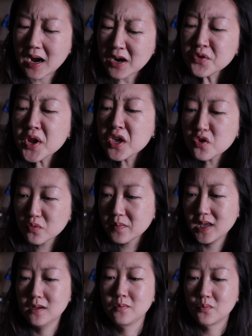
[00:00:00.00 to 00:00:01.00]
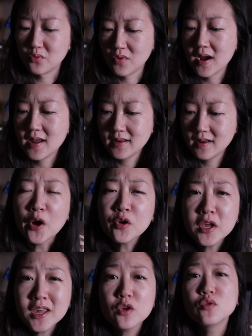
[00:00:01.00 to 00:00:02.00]
how do you make bread? How do
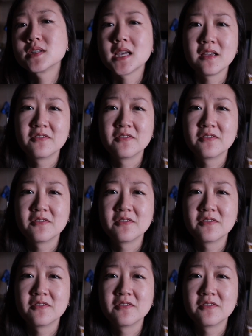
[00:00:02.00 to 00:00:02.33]
you take